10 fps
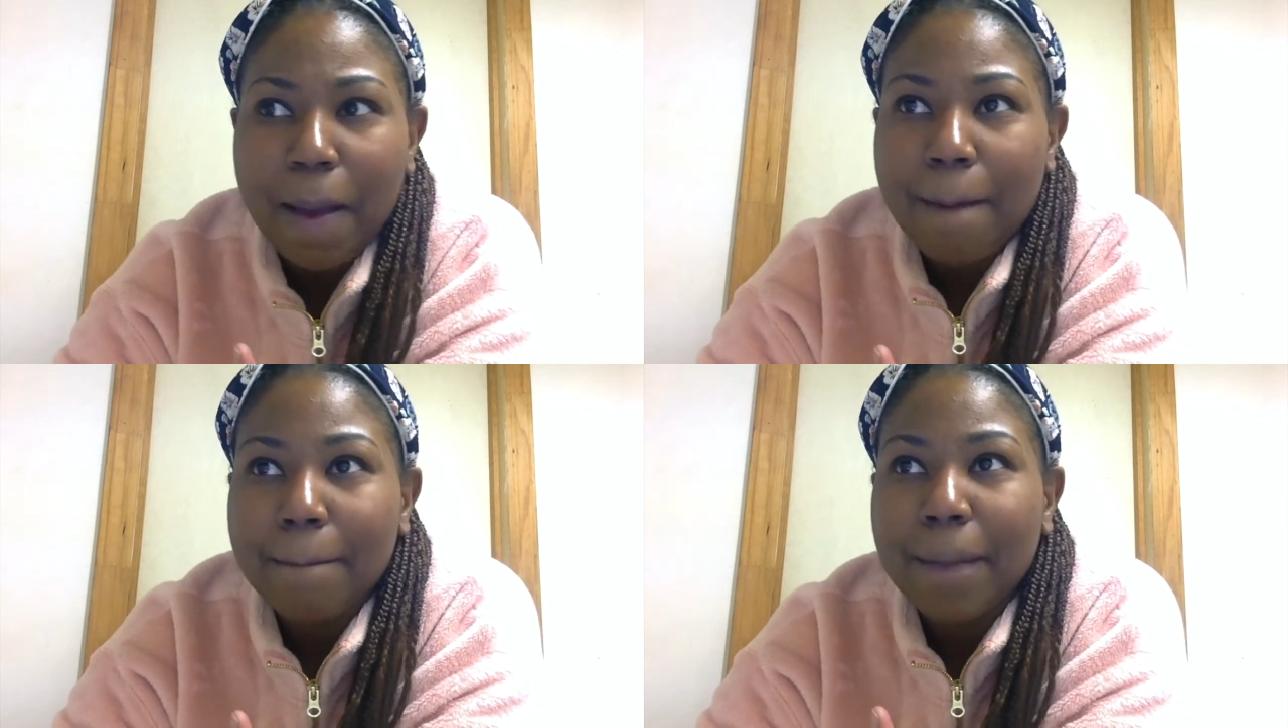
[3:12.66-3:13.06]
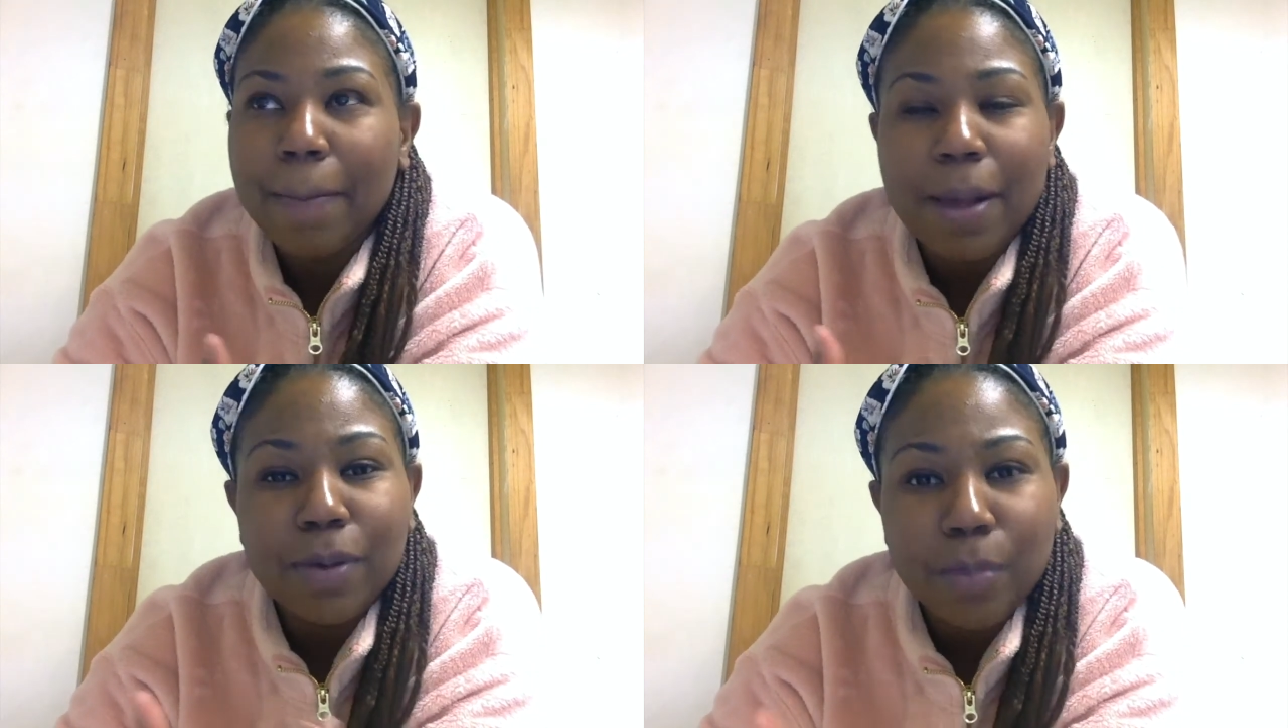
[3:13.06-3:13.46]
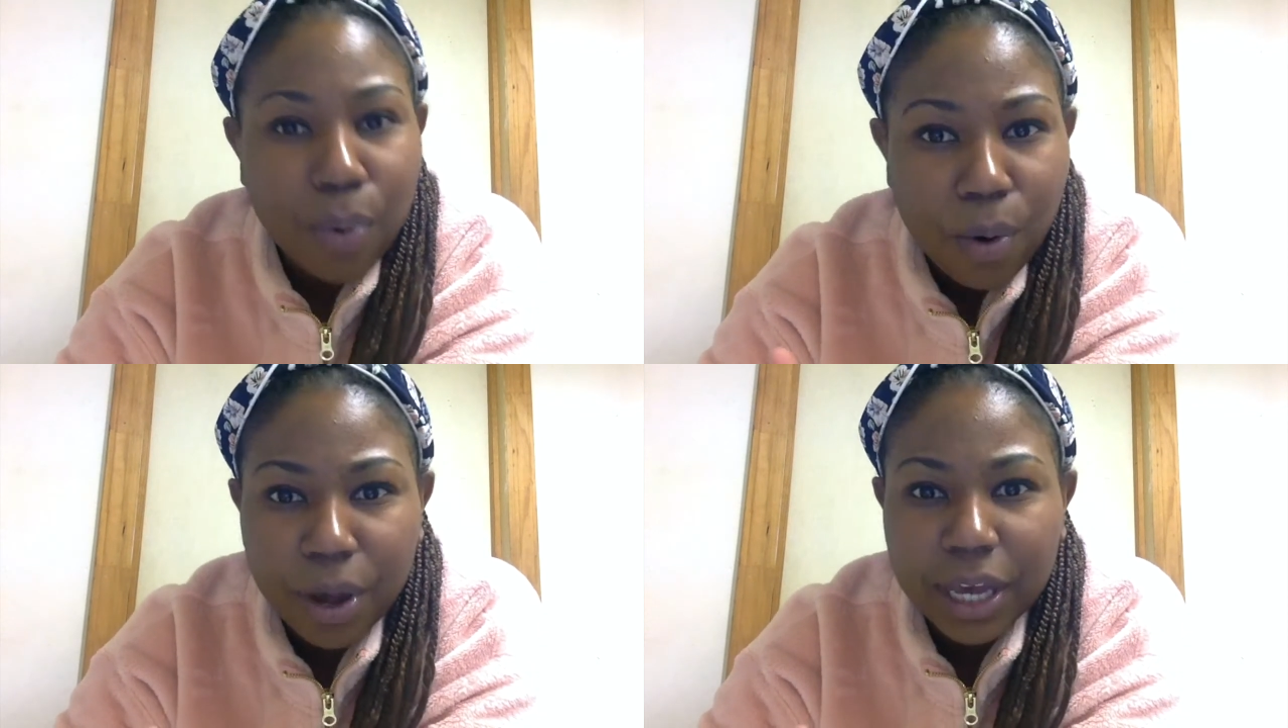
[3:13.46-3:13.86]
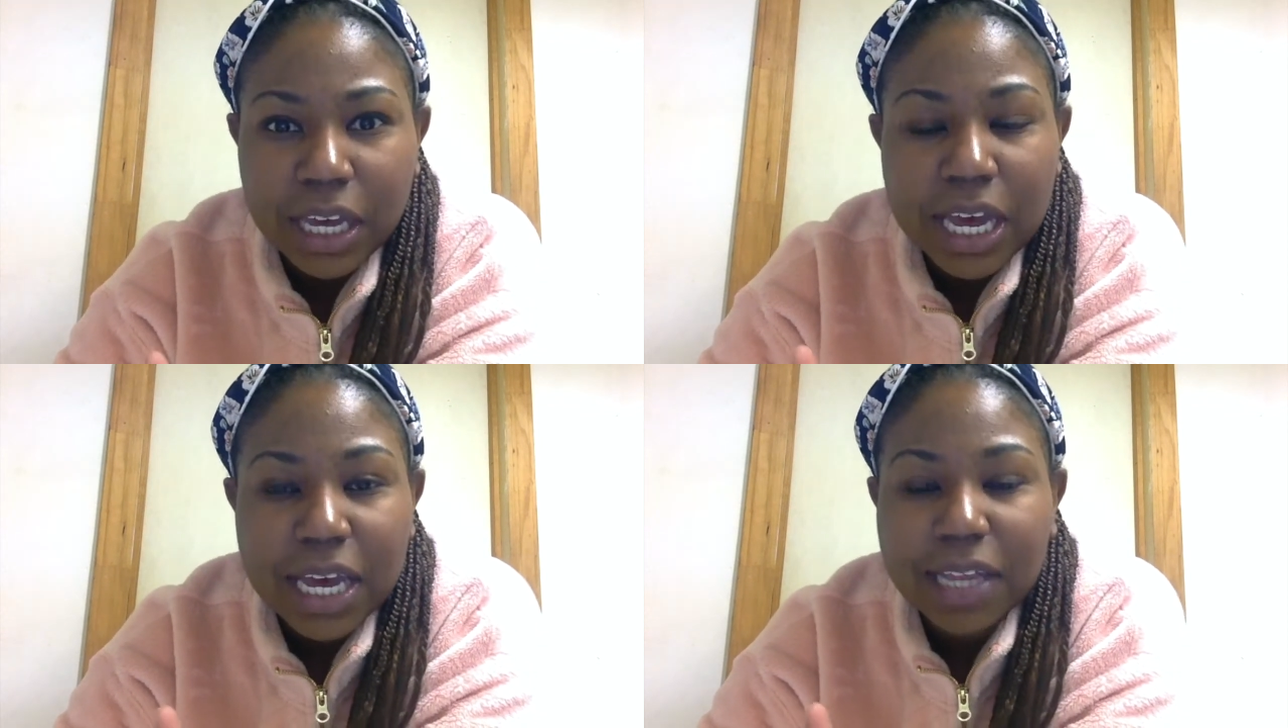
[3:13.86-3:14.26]
baby
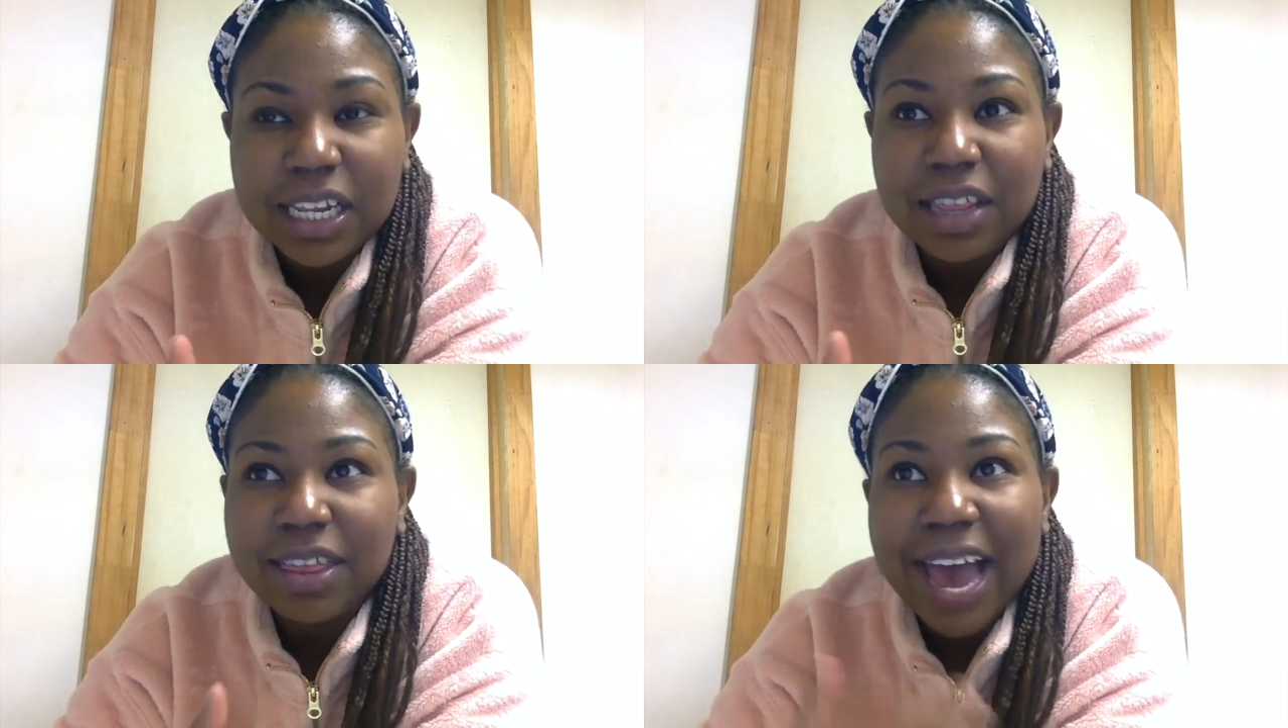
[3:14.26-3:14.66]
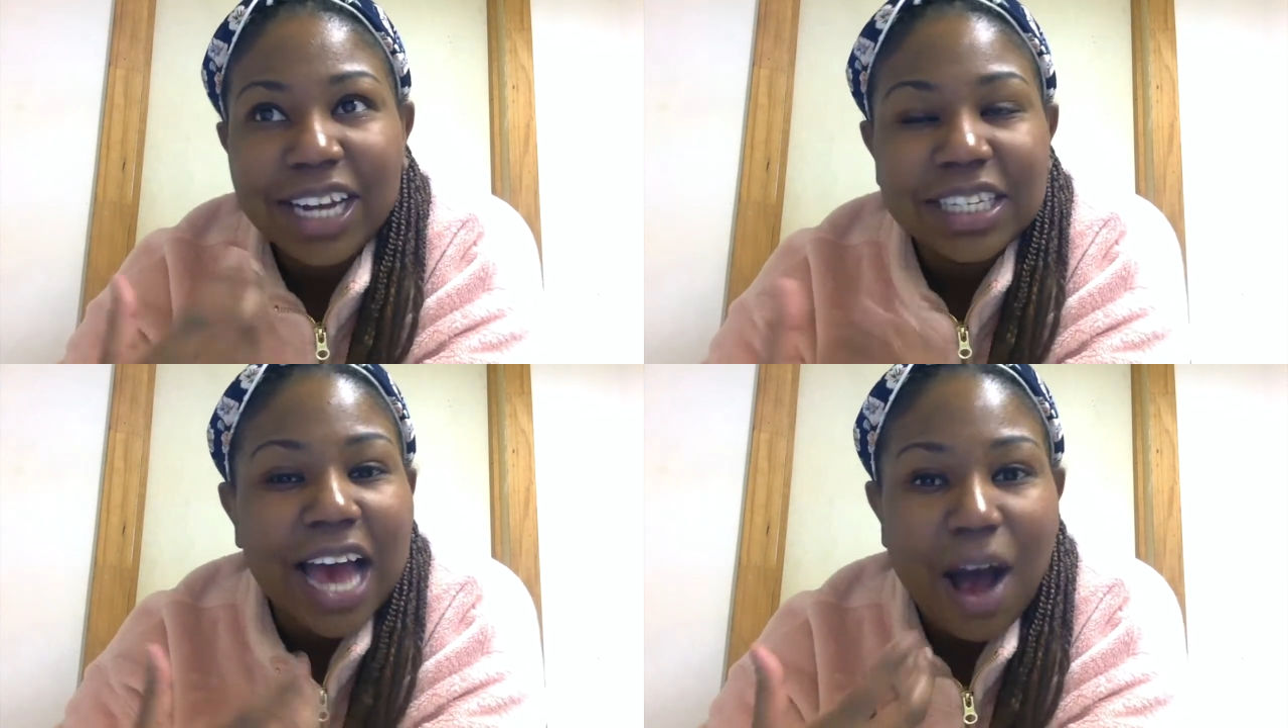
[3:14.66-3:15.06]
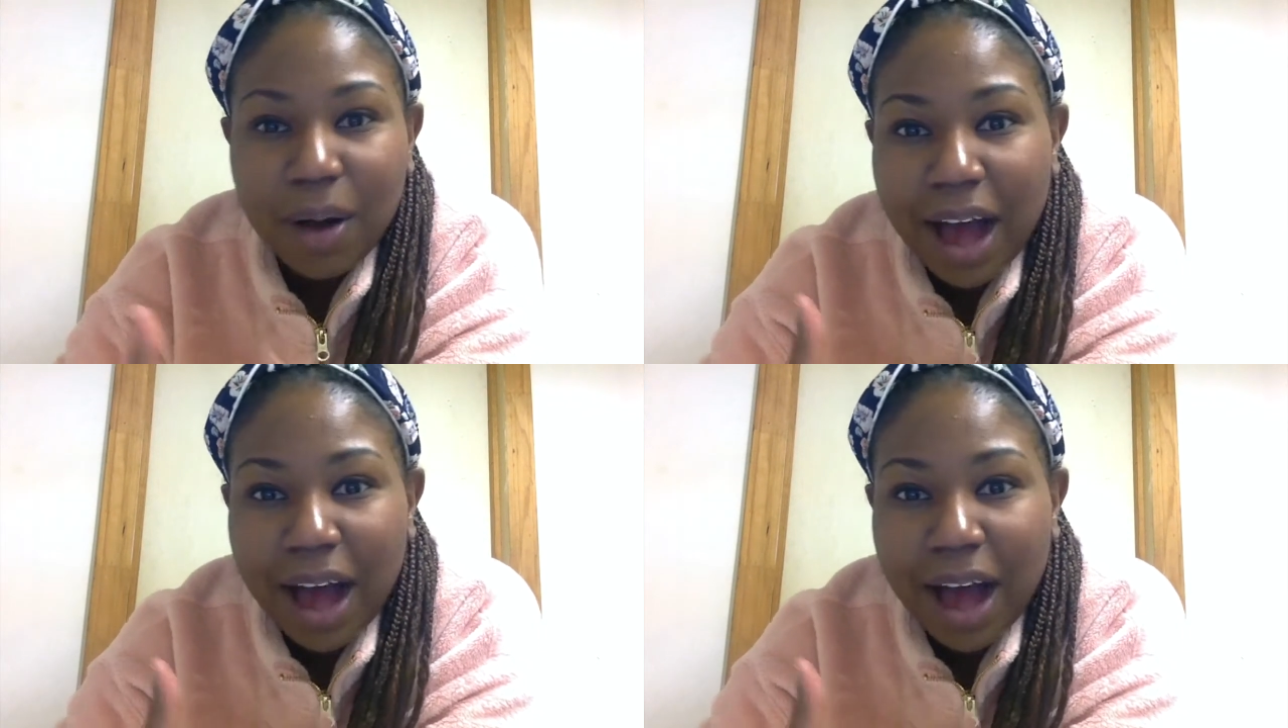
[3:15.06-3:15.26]
boy"? That's how